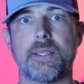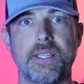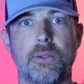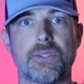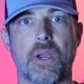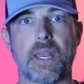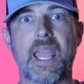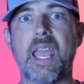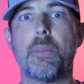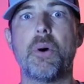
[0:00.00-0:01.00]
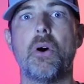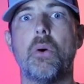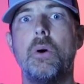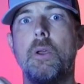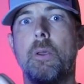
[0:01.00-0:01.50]
deals on
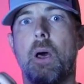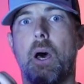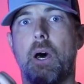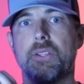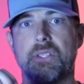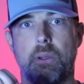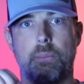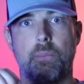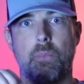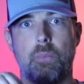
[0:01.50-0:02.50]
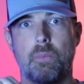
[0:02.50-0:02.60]
ammo, some